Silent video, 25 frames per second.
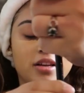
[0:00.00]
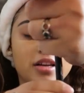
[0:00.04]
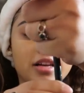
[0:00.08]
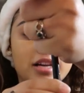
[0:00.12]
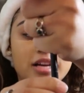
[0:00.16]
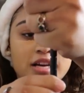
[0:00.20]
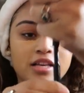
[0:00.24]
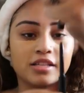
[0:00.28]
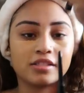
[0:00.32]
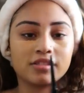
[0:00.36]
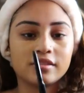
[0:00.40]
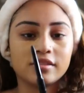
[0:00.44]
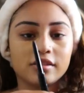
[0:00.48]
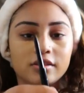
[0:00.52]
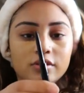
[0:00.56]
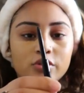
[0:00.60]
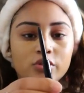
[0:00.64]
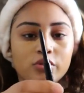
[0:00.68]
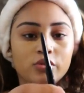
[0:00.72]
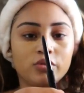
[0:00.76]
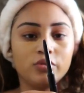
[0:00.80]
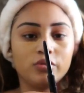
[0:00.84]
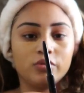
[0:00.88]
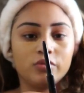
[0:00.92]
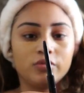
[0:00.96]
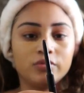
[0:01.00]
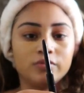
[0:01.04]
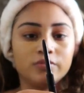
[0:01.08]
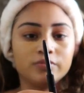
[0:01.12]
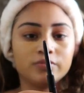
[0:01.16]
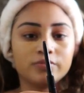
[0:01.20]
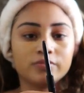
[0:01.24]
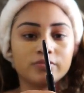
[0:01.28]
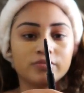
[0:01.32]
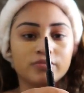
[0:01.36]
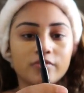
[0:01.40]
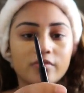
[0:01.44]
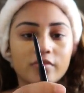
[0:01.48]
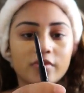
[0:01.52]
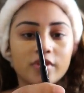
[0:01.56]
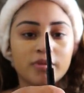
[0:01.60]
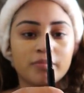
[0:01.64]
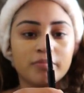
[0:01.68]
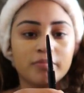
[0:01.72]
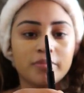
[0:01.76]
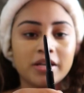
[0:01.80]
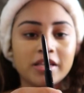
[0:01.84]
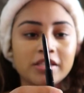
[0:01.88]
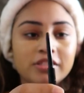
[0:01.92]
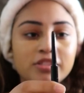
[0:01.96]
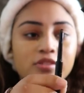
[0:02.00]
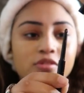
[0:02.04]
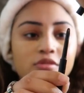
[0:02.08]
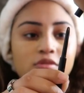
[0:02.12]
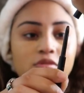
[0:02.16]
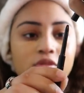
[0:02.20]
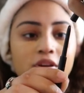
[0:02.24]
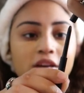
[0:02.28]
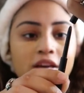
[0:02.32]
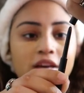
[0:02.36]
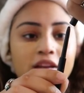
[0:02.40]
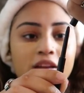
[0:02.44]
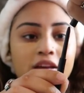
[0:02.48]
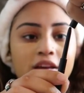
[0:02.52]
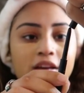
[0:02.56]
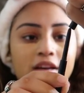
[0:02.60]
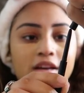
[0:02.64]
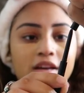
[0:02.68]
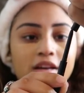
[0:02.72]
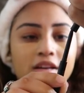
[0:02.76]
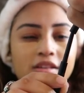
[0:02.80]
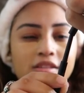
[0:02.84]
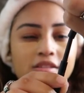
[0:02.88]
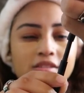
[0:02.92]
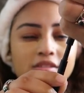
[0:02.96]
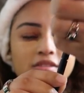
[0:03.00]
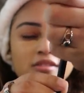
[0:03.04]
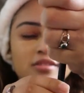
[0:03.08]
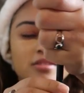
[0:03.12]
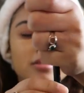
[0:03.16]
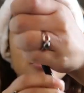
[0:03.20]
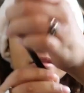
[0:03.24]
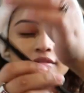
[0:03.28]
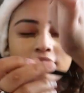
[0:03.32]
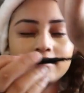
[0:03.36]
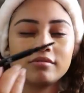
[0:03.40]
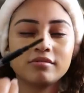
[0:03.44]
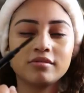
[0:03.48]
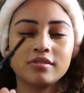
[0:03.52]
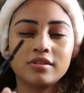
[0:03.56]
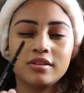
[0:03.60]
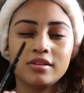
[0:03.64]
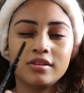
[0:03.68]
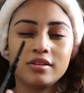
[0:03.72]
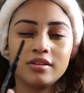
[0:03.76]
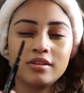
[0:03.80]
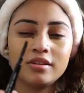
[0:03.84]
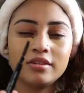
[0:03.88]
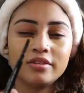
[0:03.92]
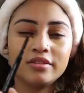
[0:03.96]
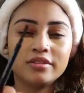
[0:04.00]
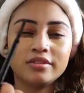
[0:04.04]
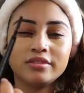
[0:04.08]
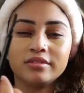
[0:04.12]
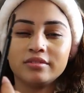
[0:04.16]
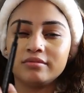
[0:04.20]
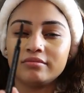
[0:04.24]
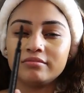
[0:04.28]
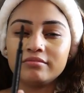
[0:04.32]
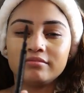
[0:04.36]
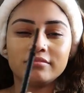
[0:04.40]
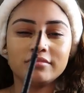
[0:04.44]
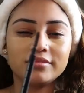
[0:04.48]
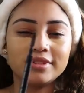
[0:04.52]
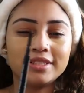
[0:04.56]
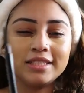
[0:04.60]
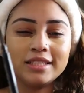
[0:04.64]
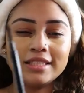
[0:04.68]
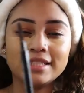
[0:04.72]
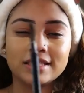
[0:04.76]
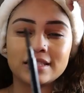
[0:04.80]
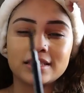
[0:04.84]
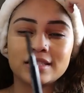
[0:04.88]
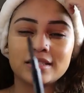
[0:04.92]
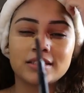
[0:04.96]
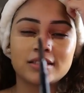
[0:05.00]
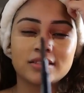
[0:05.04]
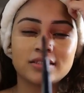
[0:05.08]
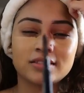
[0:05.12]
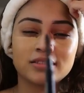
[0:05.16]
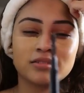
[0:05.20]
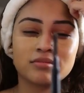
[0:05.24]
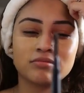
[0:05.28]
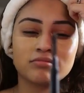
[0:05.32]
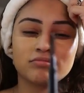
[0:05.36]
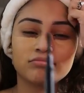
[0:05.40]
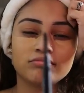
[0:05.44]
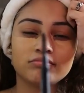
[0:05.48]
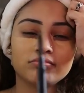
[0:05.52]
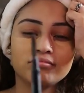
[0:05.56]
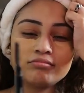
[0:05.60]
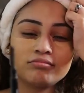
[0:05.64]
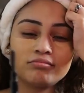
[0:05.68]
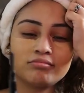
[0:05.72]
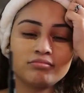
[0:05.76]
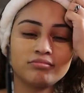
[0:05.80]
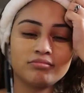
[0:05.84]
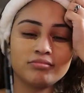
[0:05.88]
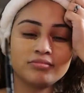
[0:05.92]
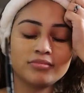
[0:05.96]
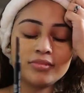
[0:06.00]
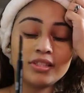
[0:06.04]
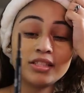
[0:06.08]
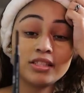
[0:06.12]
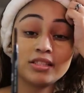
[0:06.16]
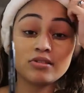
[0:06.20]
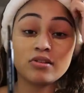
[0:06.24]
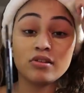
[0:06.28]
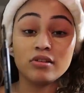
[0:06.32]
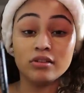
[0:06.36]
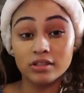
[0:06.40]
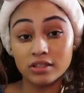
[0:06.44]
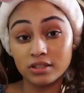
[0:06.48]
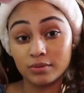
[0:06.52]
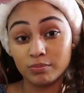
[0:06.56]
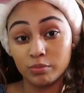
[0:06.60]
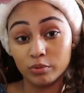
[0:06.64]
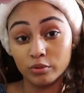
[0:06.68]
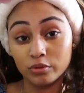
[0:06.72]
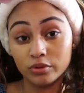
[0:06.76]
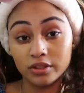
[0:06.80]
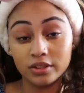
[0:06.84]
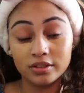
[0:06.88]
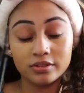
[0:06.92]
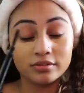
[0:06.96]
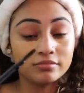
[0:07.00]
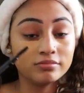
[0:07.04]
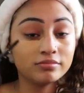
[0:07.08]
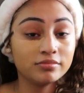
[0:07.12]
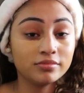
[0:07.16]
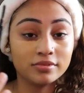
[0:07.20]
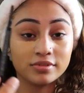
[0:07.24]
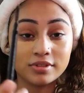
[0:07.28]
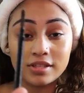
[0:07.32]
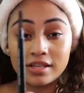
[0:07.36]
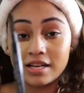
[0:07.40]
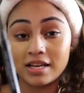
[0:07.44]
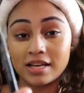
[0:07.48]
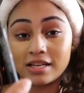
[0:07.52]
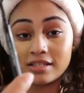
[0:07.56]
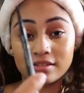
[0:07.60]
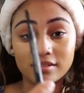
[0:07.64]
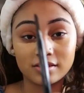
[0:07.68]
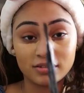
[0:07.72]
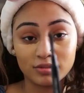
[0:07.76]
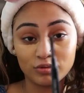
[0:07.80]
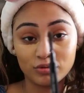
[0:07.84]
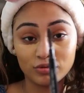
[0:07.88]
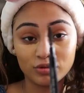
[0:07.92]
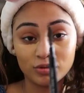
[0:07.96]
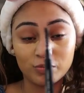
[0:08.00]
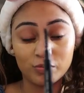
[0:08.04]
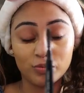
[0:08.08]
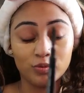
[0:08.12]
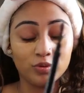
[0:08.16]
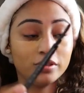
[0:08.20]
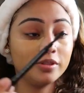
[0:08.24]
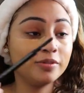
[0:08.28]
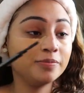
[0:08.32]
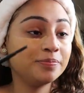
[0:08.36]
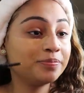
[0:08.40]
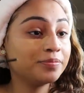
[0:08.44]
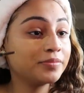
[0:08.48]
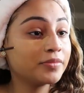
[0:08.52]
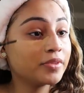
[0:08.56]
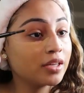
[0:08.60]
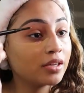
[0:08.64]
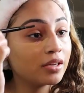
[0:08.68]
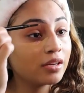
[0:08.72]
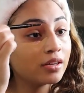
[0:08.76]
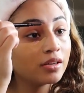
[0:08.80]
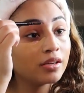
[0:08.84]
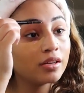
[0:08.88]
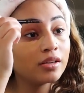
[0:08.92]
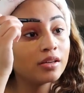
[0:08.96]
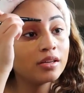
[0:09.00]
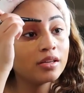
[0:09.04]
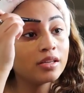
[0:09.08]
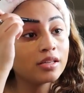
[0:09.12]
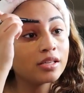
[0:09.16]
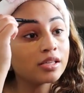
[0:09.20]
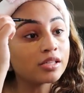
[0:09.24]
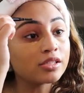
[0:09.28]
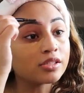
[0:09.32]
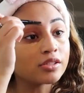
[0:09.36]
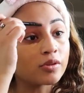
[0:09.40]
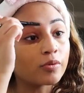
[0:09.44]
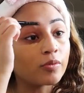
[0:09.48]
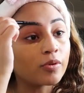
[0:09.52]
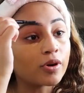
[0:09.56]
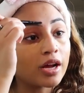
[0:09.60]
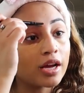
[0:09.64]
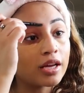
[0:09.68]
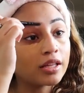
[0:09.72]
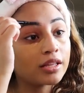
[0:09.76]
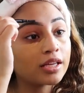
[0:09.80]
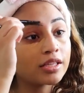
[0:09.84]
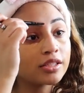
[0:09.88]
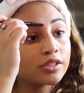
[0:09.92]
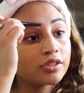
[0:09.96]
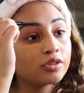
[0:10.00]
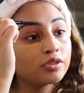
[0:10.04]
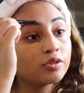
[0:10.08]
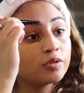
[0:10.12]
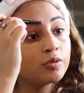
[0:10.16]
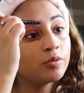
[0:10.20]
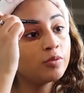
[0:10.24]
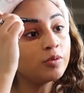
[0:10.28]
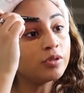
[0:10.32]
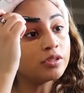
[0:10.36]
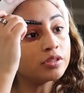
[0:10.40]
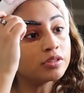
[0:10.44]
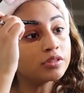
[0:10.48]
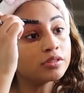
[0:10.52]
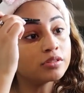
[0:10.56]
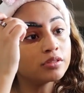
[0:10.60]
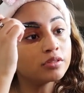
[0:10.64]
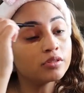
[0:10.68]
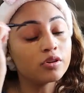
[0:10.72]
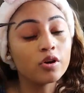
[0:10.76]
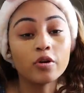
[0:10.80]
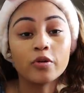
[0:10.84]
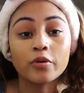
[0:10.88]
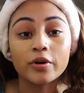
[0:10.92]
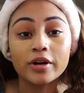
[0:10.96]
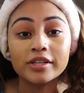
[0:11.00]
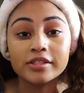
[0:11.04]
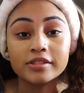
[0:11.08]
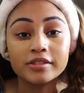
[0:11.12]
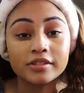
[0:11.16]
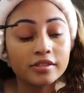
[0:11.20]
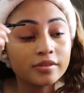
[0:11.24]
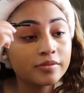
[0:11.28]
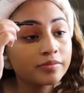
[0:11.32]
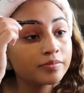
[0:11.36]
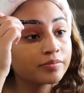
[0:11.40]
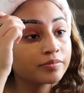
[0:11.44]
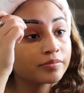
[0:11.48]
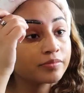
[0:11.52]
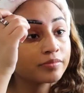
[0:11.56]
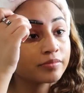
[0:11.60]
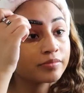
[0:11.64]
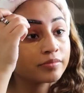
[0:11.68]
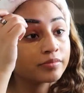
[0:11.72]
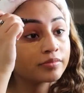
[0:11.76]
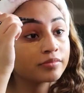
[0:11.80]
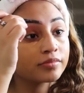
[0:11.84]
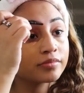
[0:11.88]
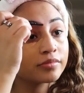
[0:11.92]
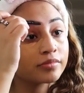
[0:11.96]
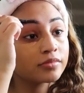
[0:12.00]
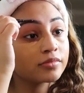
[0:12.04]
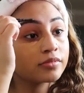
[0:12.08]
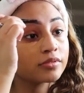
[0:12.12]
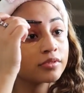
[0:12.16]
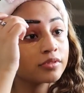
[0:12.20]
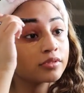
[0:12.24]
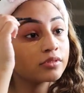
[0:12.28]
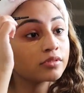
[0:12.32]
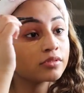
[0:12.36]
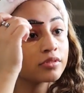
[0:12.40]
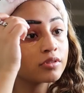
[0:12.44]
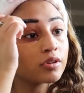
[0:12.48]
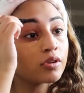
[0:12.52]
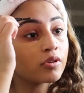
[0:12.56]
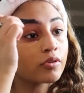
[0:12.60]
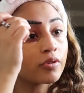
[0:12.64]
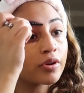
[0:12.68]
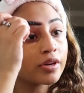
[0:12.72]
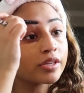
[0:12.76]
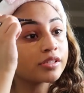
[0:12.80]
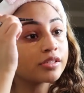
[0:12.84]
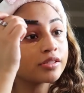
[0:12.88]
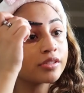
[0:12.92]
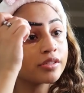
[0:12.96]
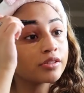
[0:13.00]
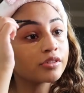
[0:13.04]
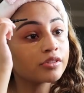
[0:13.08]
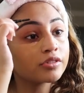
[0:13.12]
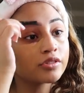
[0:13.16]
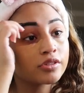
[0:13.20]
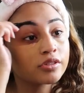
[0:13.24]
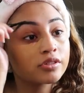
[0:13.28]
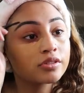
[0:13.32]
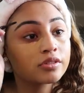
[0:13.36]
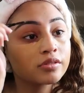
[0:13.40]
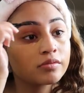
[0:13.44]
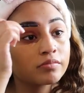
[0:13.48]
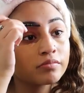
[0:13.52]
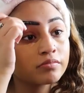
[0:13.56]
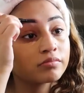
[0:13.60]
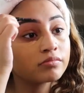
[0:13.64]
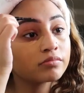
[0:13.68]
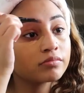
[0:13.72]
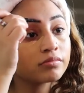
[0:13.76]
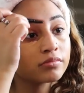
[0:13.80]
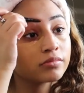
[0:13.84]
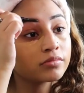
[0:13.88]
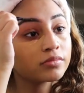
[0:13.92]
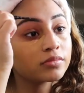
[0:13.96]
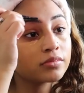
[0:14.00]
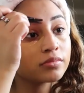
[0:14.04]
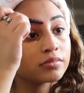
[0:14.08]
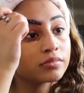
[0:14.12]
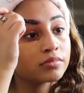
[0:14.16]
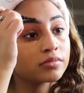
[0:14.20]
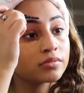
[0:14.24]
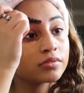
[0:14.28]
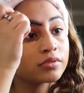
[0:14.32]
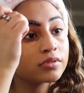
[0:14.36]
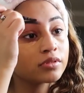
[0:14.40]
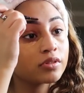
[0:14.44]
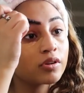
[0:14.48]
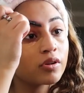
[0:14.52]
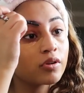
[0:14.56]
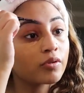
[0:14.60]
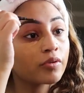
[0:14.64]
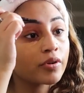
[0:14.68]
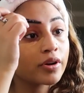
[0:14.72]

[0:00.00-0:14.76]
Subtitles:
it has the little pencil and it has this, let's call it a spoolie. And it has this little spoolie. And so what I like to do is go crazy. Go crazy here, just go